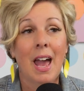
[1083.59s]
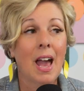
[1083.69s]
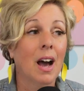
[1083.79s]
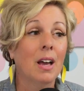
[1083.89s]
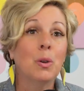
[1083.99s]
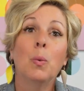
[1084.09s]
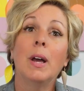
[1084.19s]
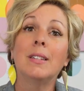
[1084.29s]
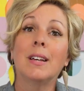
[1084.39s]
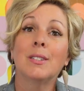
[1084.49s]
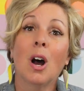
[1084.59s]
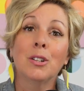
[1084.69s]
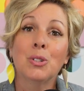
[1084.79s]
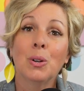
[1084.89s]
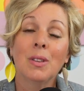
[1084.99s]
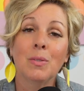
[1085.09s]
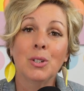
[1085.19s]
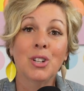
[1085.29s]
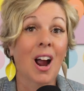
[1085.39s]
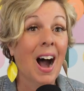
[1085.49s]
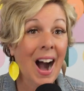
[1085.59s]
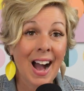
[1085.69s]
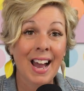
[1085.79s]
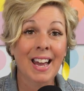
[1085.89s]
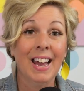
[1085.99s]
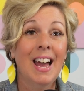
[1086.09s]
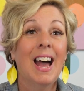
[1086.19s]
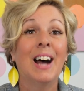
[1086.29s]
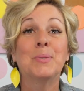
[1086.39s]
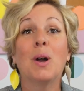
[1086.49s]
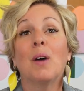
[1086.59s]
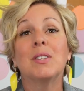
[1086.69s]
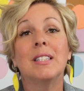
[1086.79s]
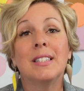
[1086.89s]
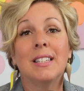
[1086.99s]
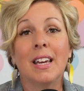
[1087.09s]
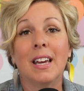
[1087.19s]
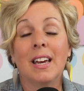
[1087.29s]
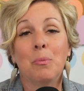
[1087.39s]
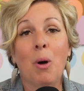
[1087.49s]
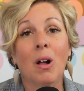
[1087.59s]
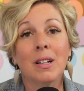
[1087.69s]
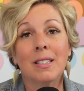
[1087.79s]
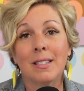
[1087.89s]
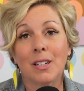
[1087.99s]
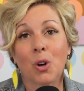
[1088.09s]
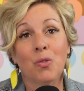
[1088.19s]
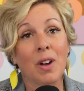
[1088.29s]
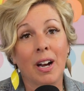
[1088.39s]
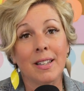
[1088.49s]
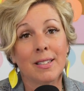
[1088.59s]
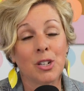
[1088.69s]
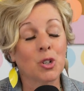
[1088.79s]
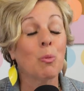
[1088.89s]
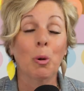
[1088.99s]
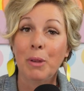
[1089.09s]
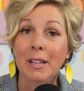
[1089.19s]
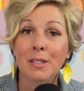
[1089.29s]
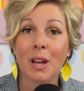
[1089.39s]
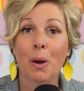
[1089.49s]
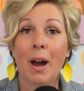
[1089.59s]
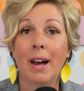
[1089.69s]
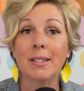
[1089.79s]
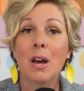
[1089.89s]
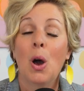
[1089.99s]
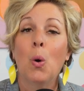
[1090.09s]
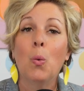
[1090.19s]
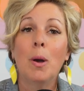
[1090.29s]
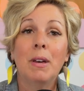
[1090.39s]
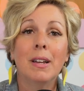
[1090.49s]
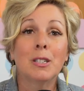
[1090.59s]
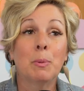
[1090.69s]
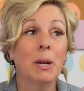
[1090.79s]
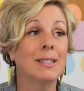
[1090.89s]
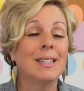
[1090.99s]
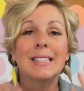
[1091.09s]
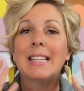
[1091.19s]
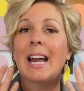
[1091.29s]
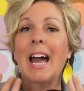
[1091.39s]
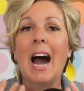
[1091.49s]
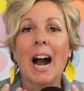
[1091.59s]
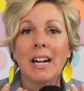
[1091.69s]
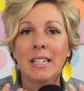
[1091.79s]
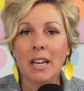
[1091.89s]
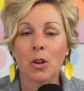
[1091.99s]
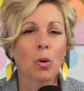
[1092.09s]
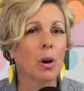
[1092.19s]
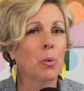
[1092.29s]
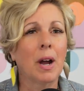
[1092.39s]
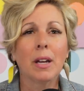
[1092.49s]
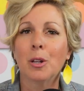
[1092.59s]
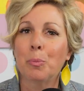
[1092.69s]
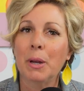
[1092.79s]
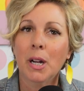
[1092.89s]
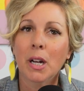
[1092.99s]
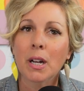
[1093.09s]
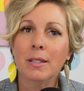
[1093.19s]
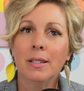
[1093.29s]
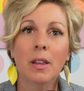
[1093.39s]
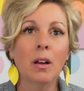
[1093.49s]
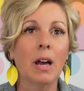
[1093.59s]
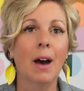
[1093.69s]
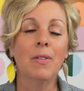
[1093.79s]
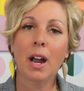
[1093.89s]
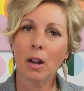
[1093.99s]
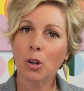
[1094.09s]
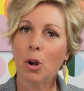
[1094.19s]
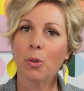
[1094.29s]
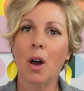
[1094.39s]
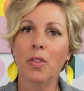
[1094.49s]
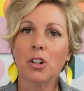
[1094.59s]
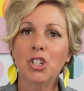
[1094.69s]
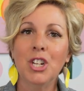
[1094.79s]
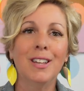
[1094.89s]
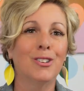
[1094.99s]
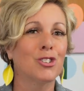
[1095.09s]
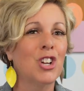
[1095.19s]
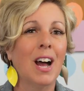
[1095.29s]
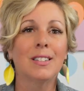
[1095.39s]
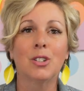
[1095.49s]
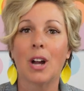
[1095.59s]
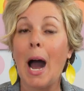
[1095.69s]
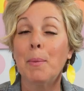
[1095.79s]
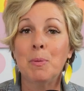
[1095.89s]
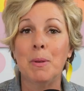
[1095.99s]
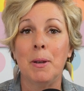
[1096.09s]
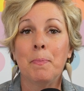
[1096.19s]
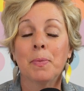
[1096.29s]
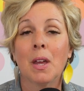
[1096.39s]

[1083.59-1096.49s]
And when testosterone levels are high, as we often see in polycystic ovarian syndrome or PCOS, women experience things like acne or irregular periods, and they'll have hair growth on their chin or chest or abdomen.